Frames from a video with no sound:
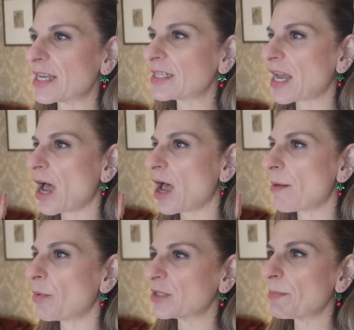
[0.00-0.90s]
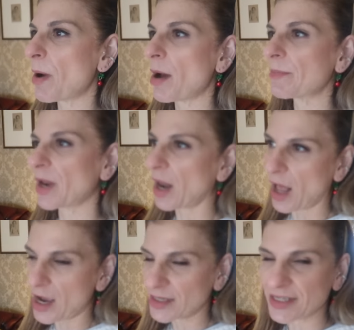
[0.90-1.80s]
did a body pump
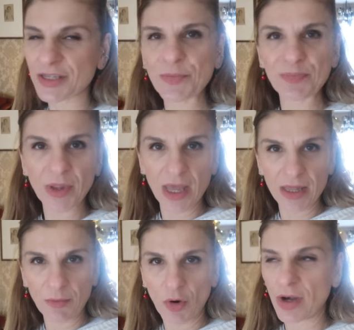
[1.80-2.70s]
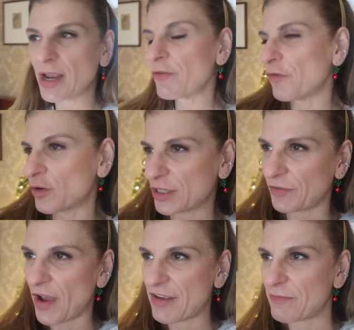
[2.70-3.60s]
class in the morning,
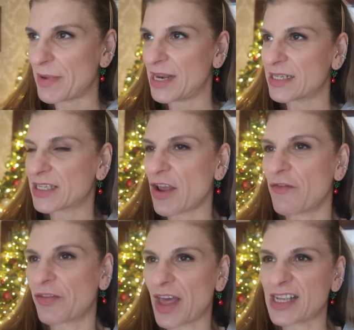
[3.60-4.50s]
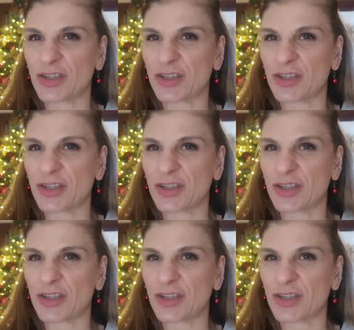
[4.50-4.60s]
45 minutes of that.